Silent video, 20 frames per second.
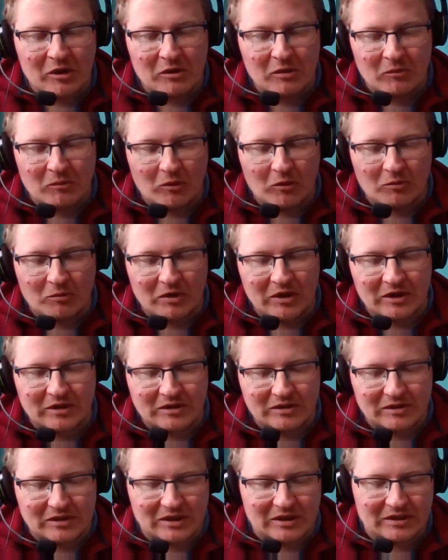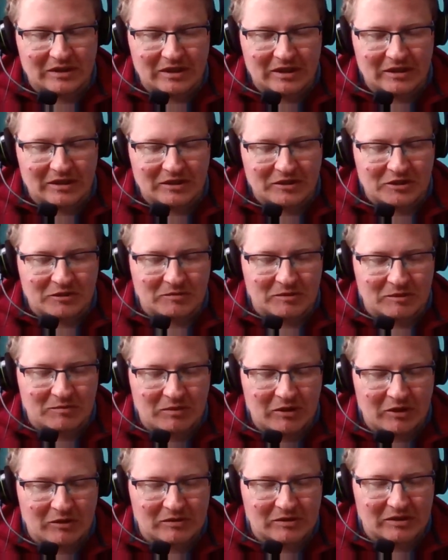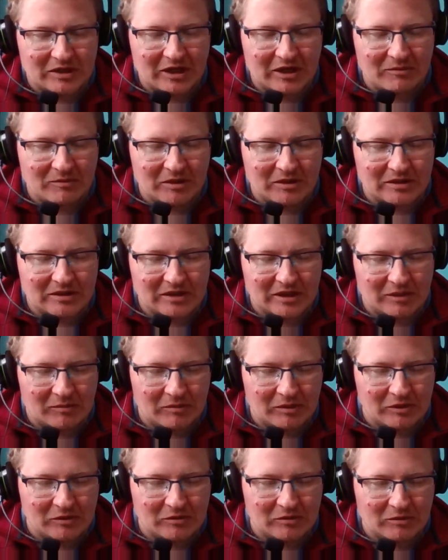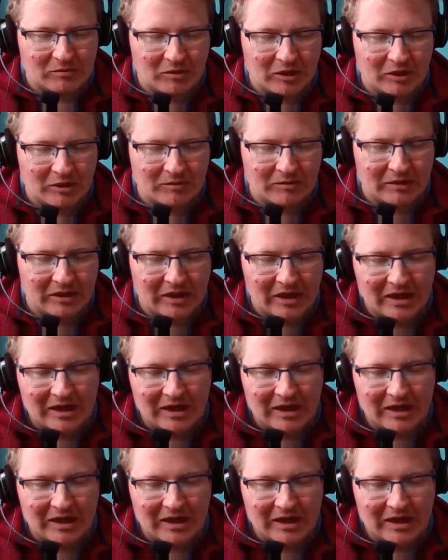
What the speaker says: wall breakers and then a jump spell to get him into that middle compartment,